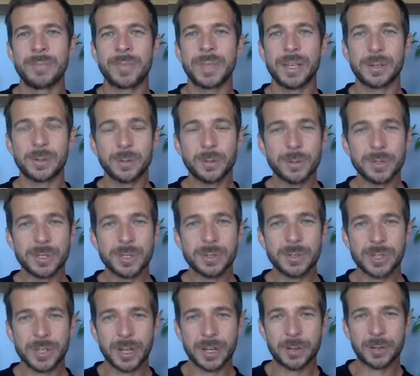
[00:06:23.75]
And also,
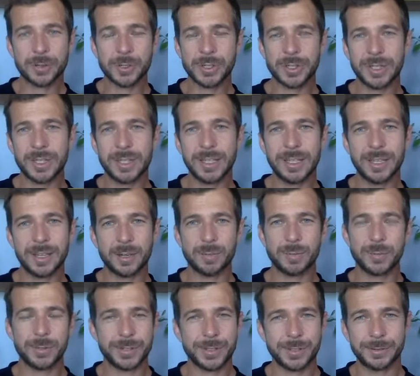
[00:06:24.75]
Jairo Shilele, our
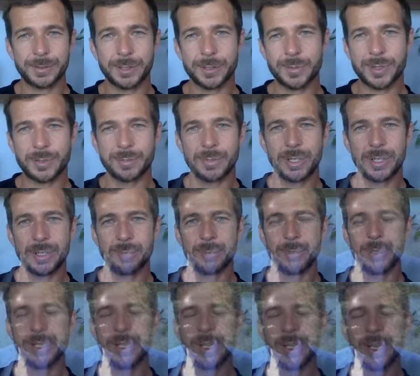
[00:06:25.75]
pastor from
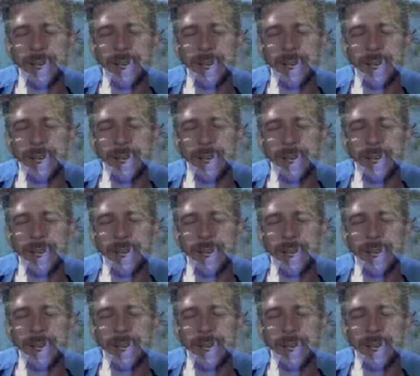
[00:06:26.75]
Zimbabwe,